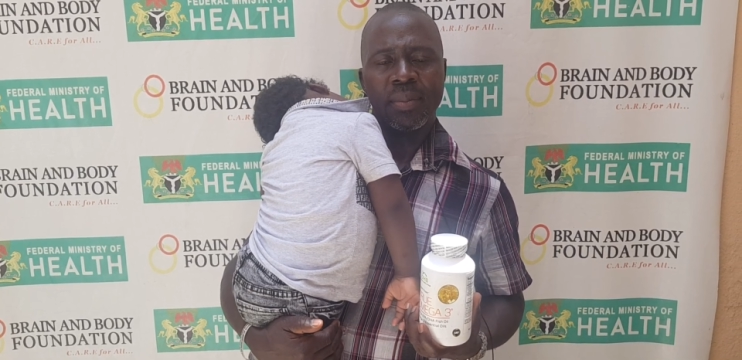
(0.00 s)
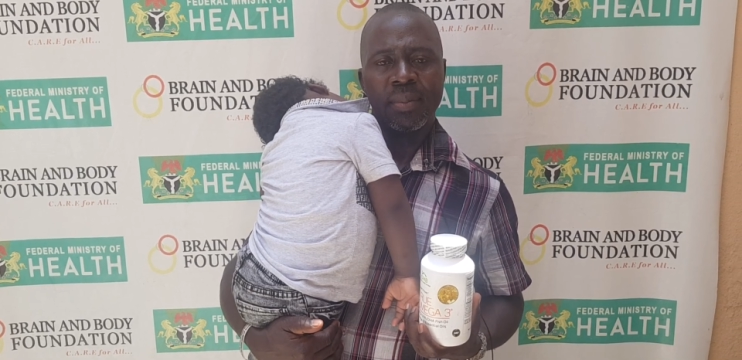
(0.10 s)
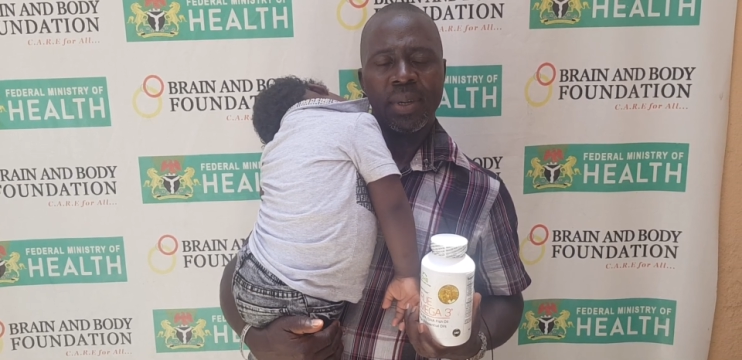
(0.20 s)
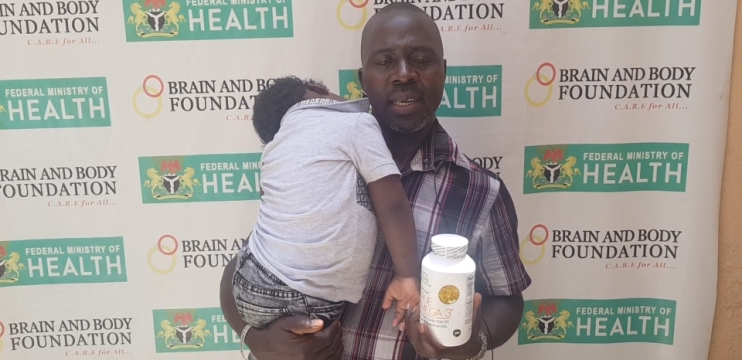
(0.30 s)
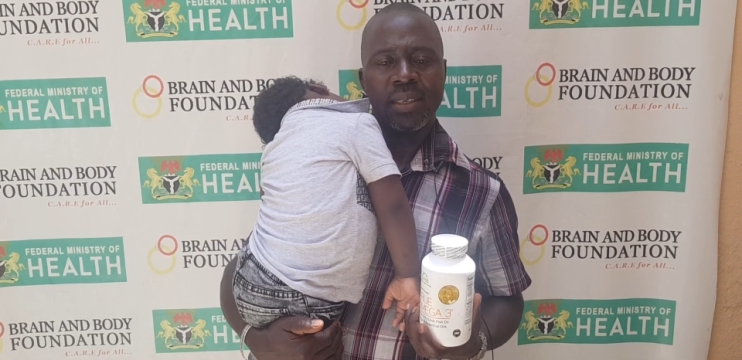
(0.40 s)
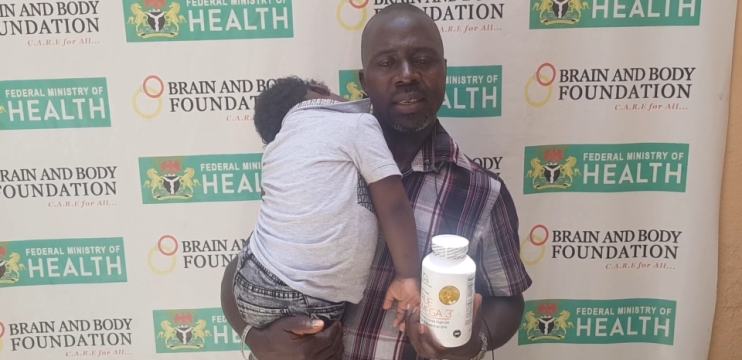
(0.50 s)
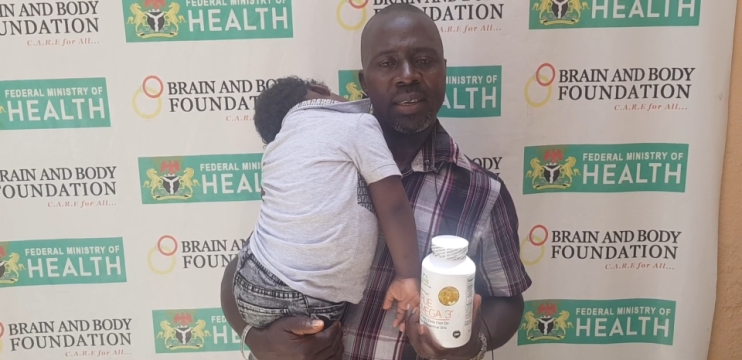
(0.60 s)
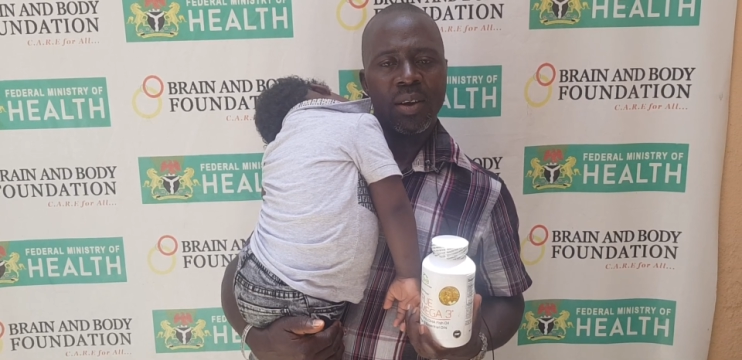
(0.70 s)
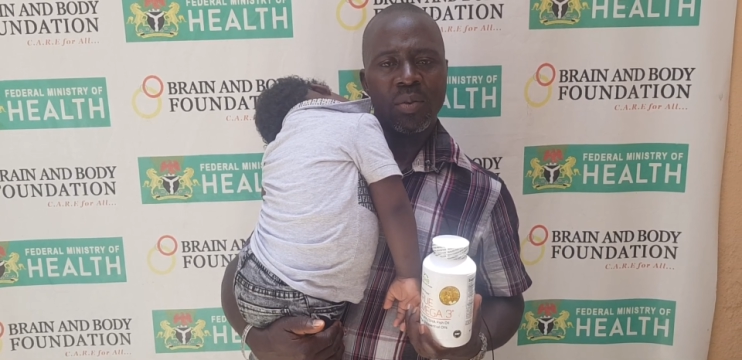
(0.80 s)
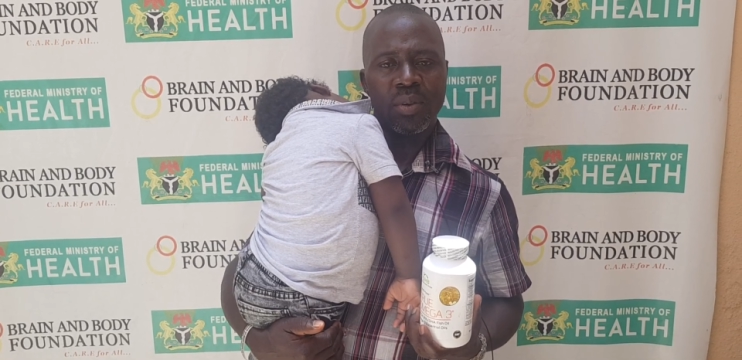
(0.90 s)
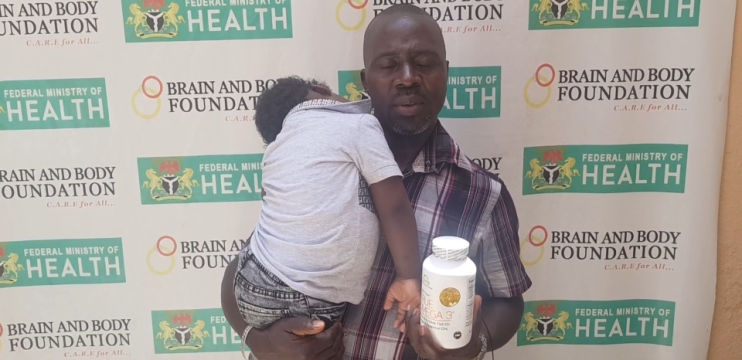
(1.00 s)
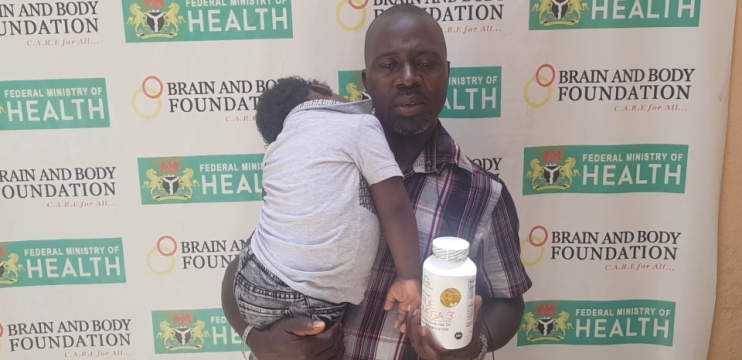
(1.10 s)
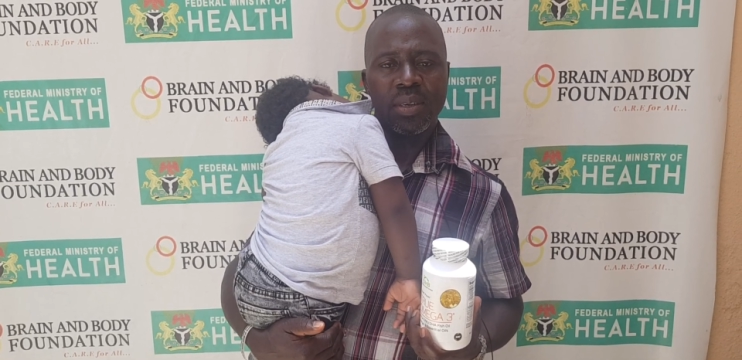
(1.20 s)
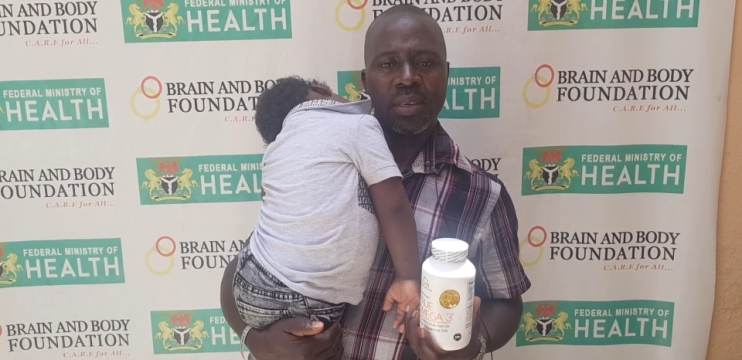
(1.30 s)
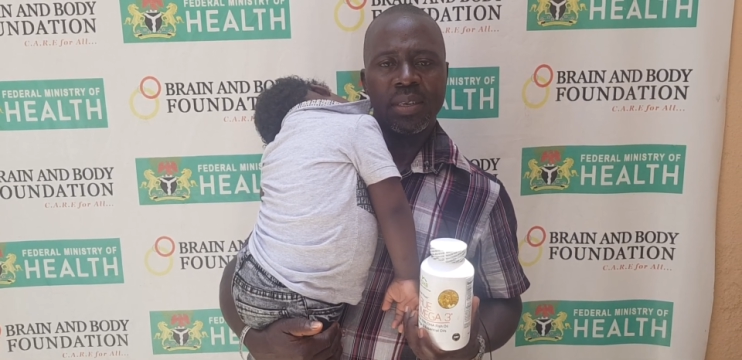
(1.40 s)
But as of now,
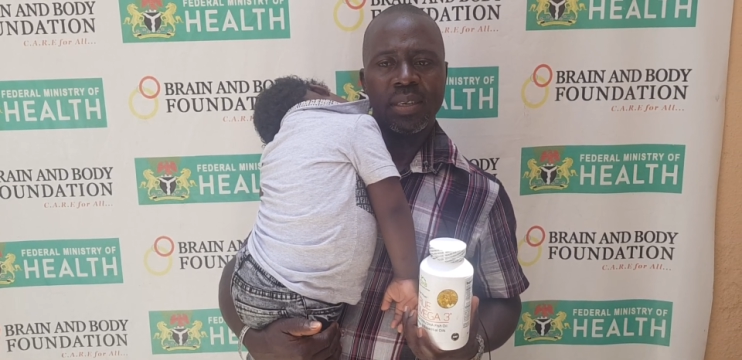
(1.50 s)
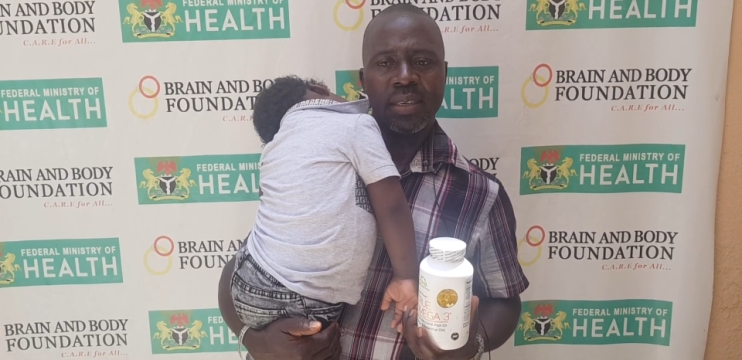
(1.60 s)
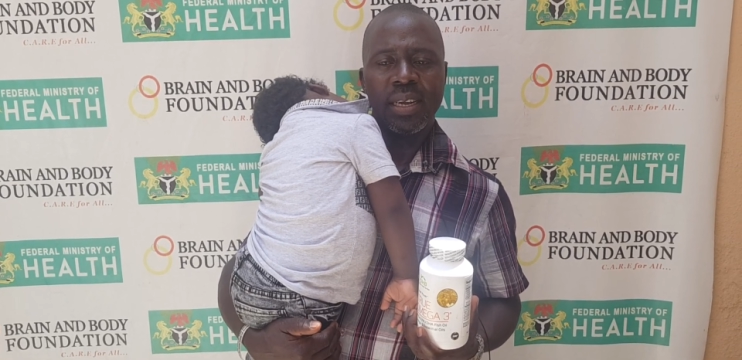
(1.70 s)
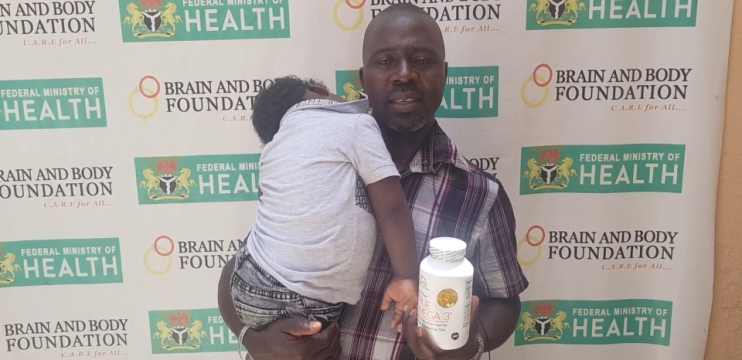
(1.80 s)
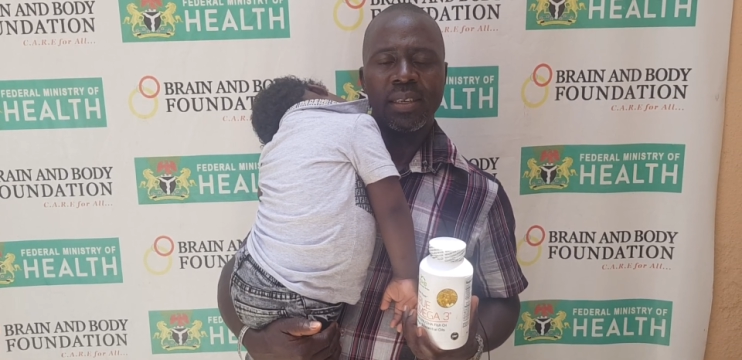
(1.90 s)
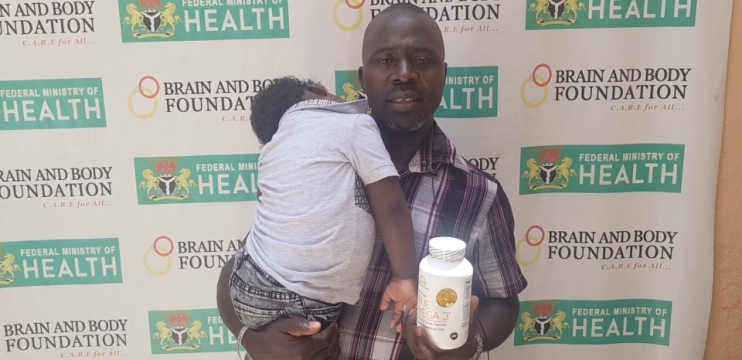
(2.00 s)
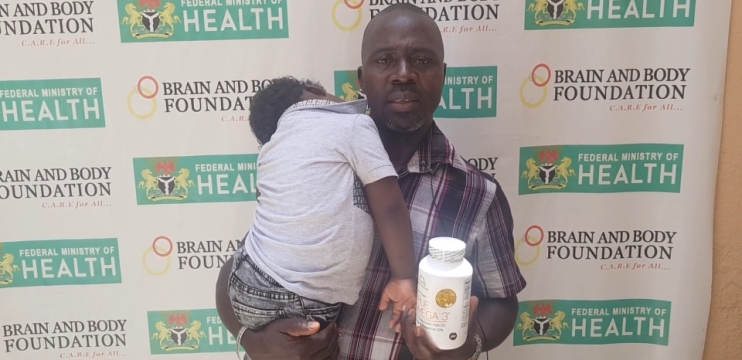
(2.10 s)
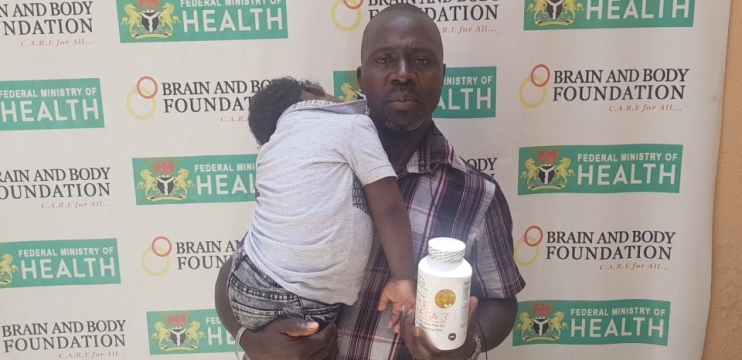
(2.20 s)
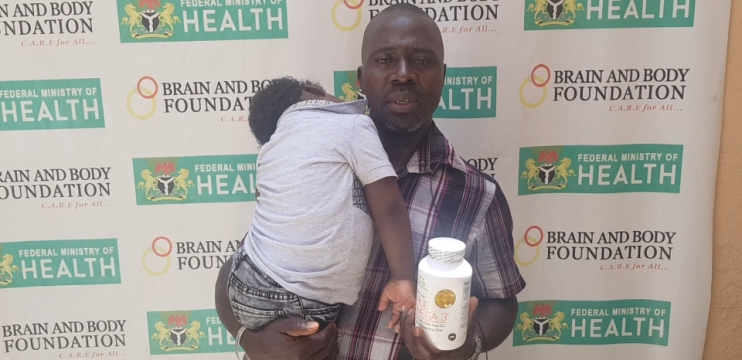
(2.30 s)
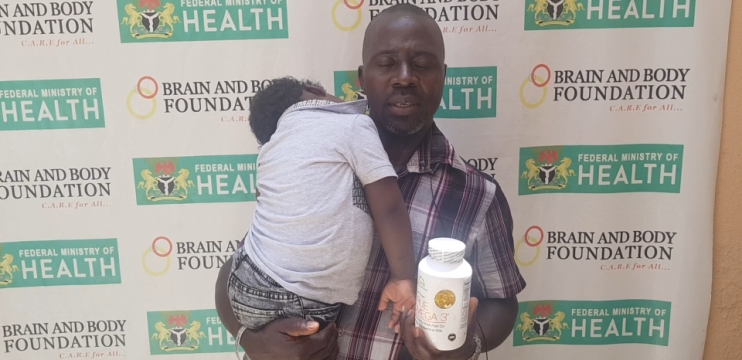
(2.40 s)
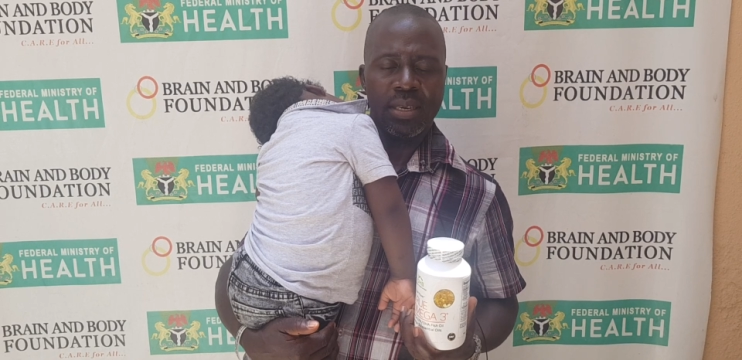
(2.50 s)
there is a little bit